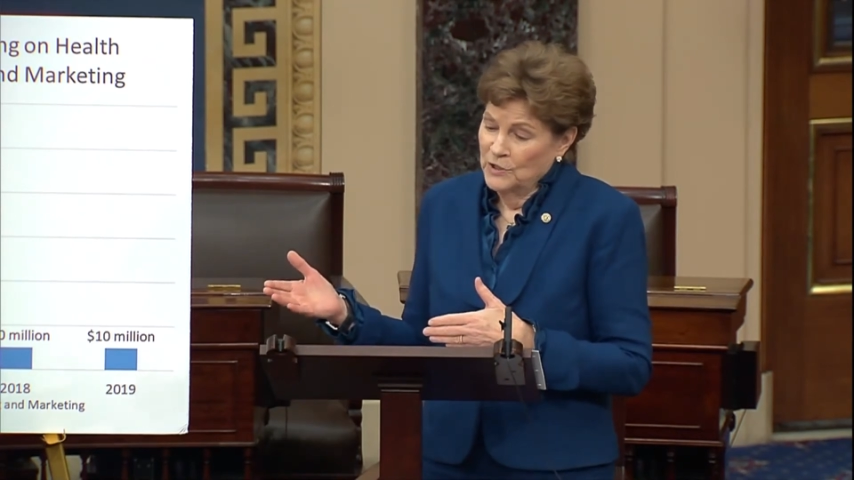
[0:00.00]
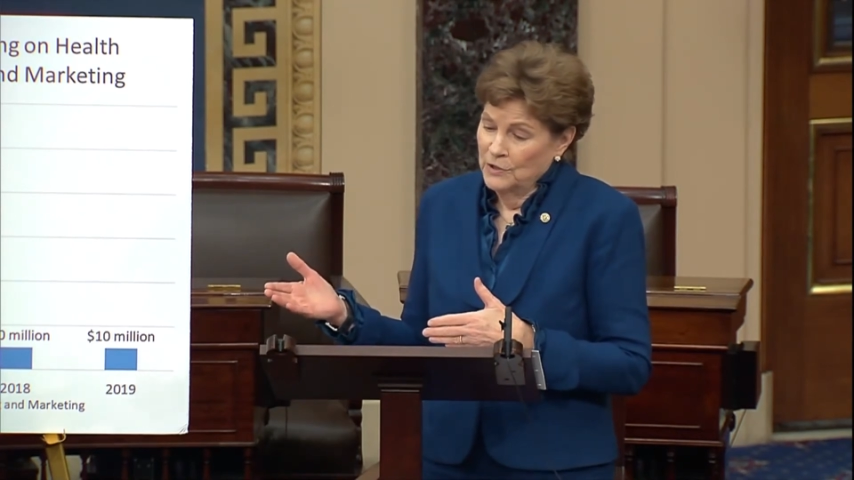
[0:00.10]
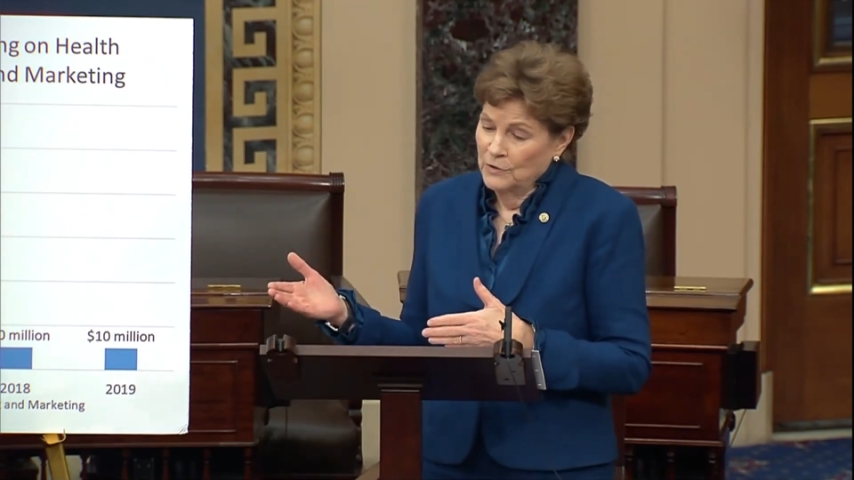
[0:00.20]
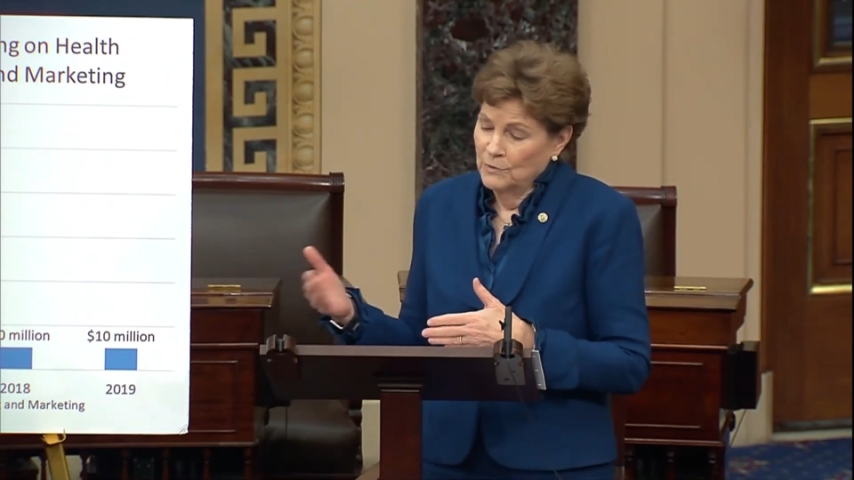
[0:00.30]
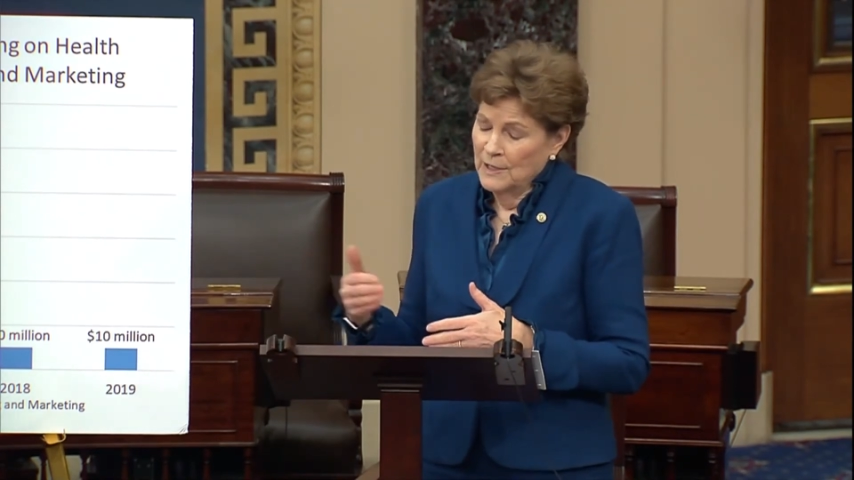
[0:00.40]

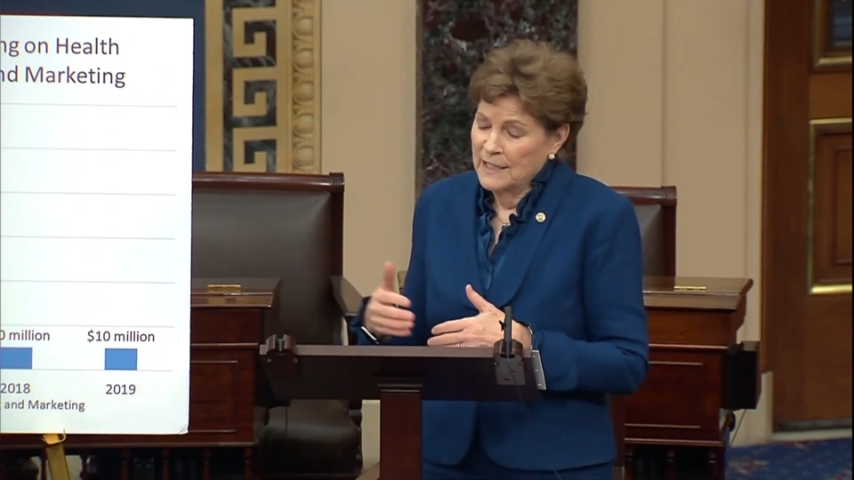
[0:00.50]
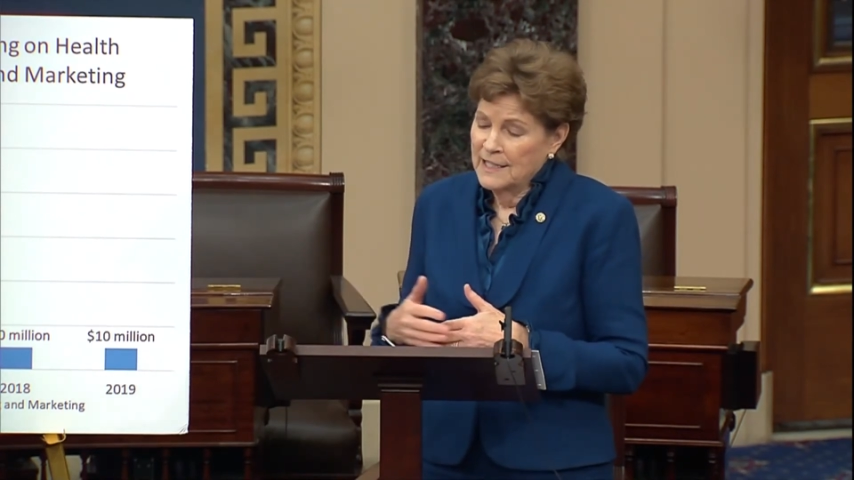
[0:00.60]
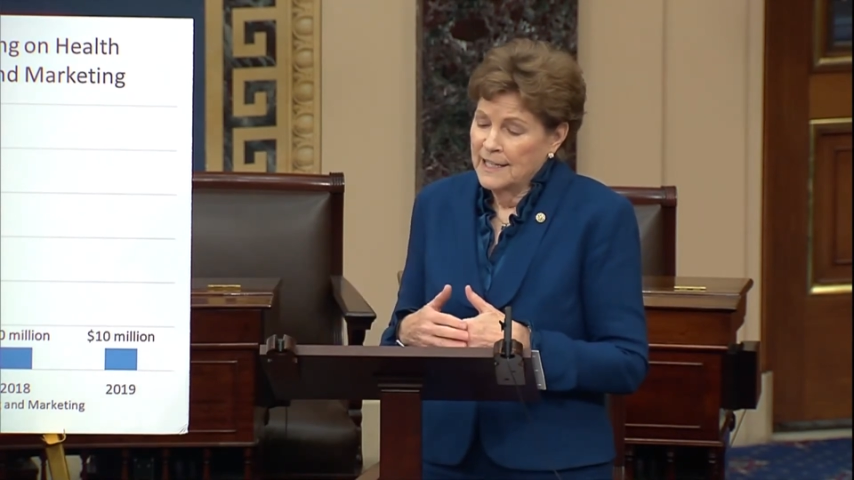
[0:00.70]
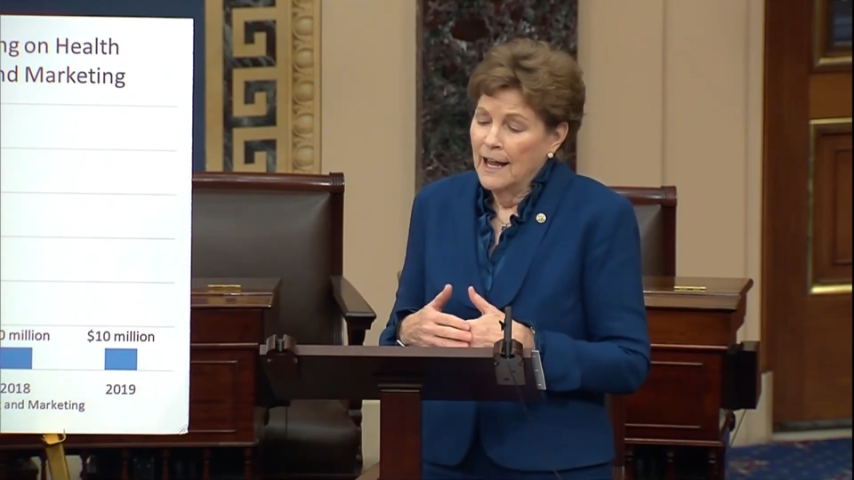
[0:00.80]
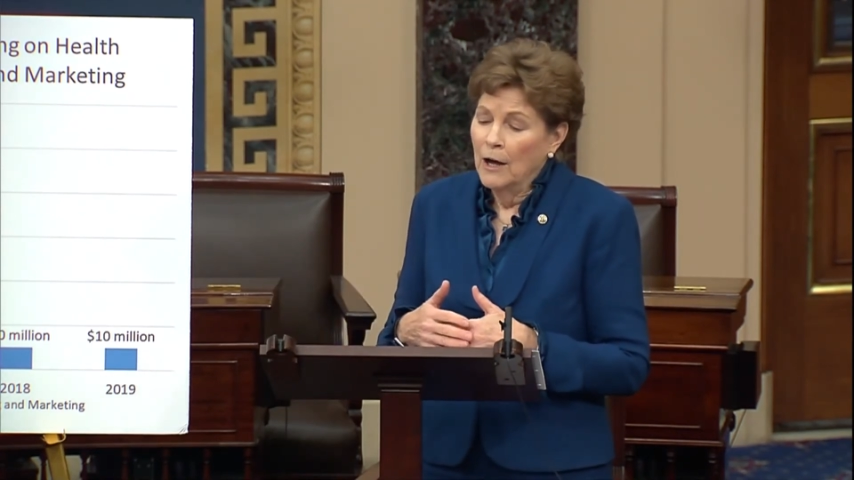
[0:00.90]
do
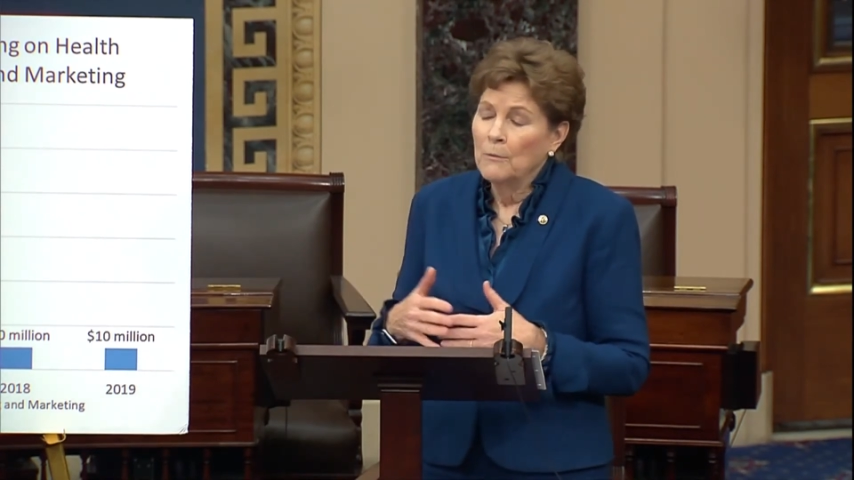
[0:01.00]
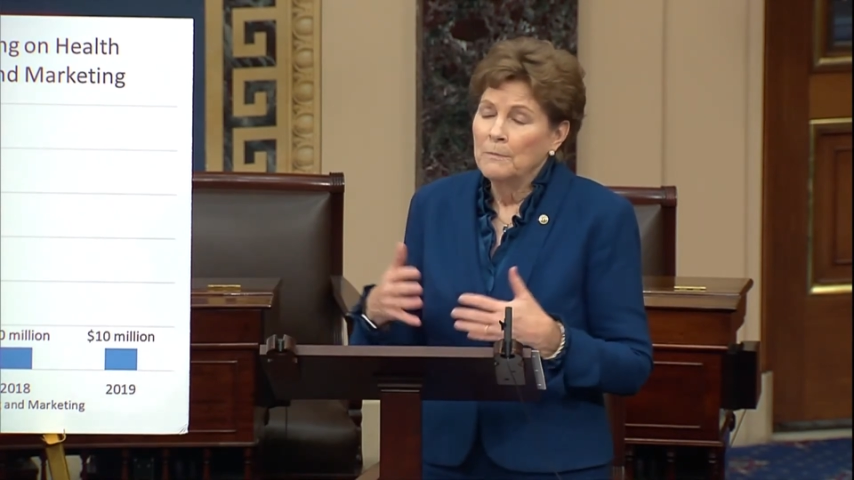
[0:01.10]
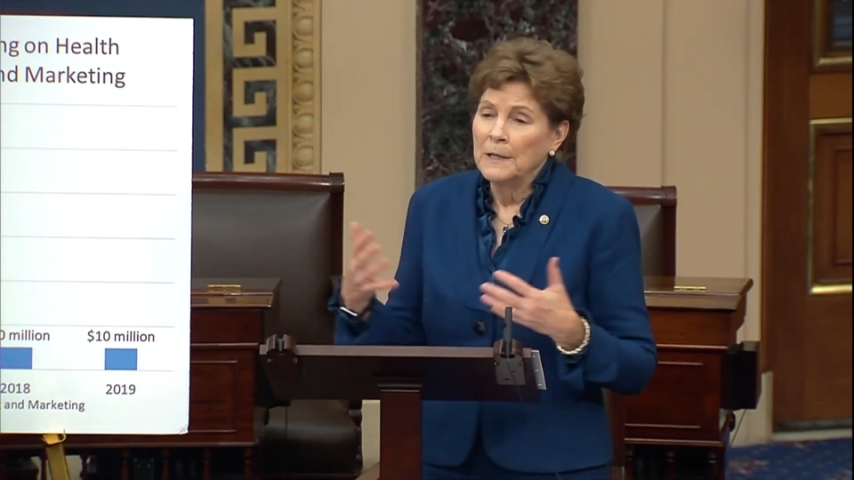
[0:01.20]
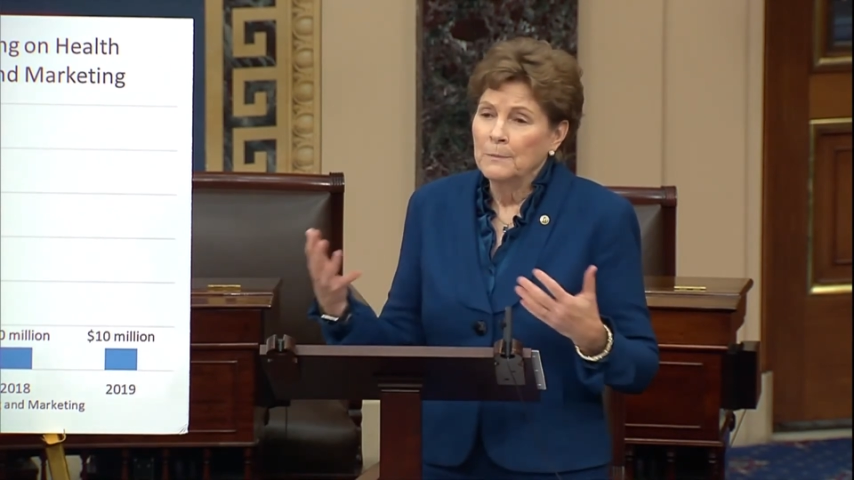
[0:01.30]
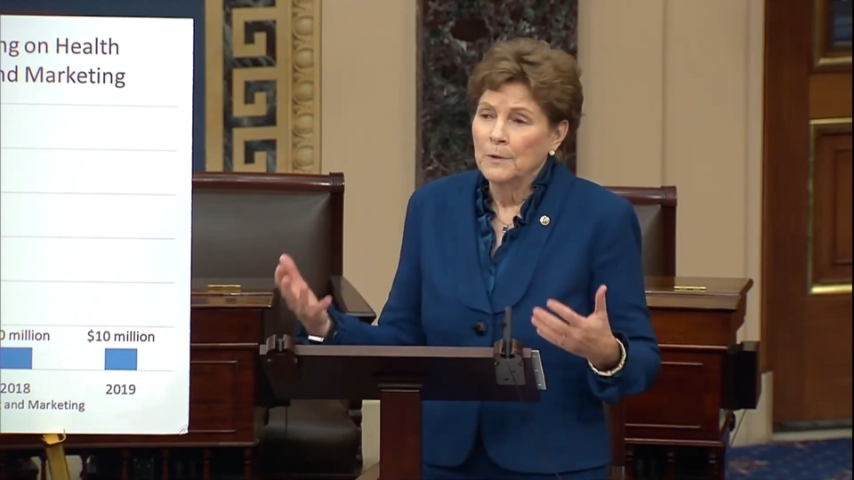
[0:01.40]
is to
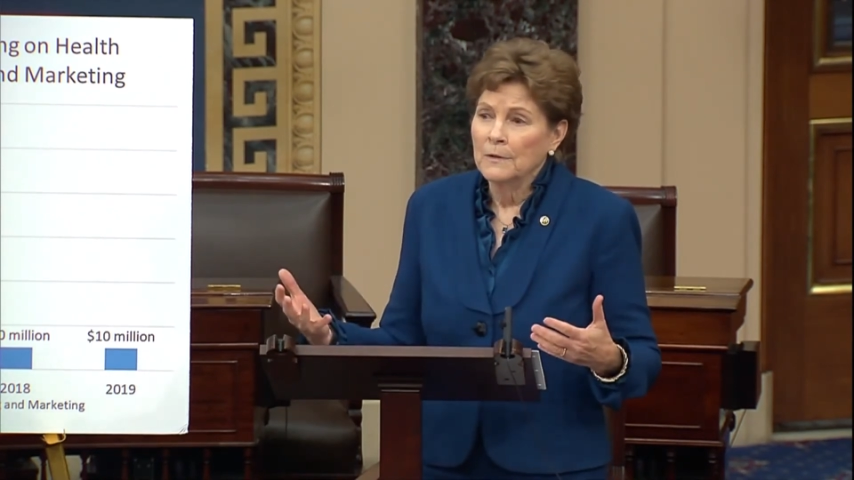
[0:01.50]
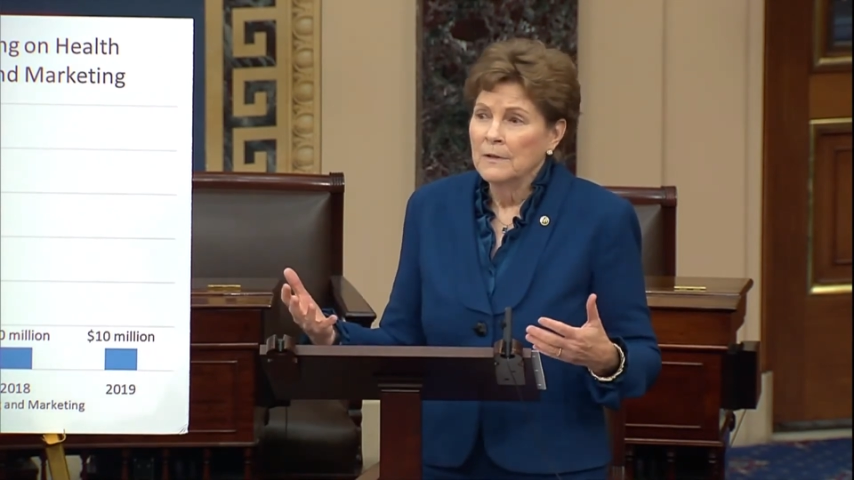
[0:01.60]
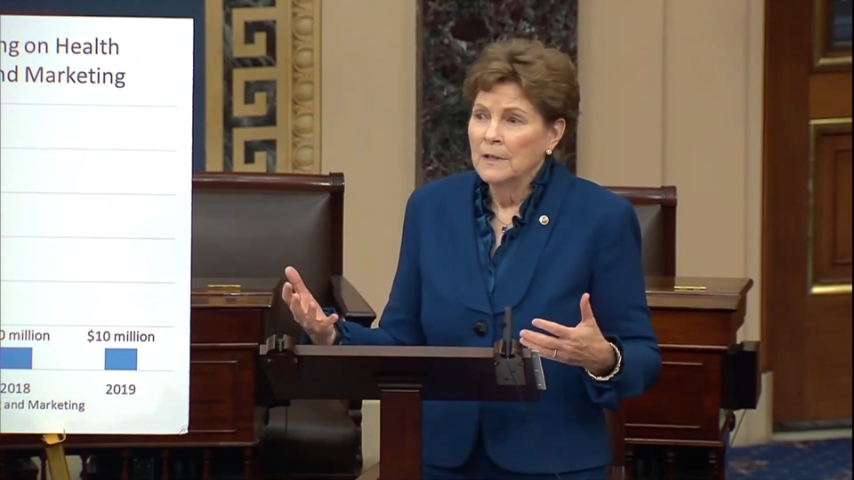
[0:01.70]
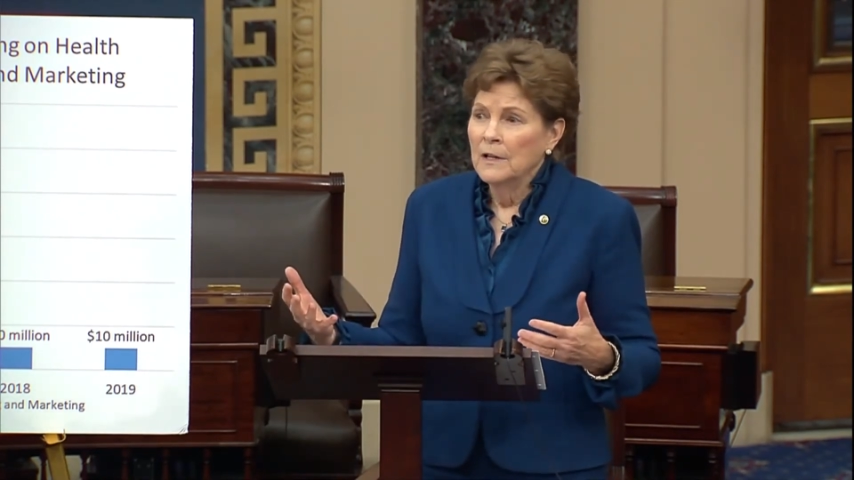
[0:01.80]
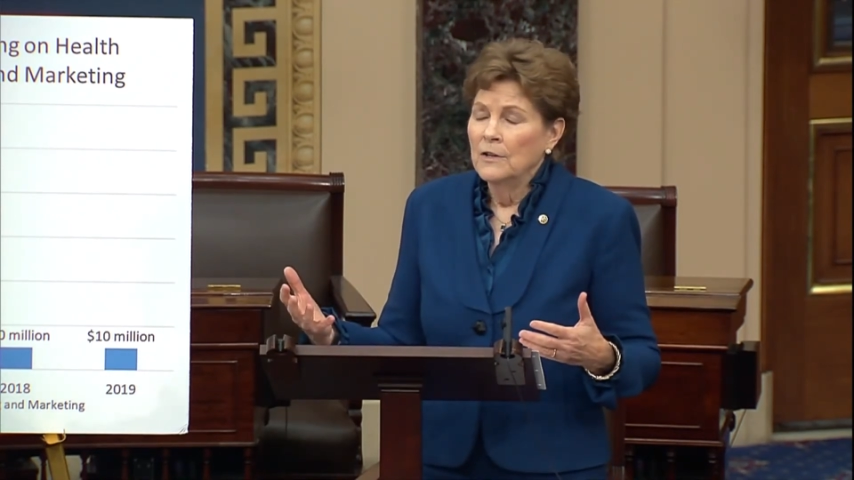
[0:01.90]
help people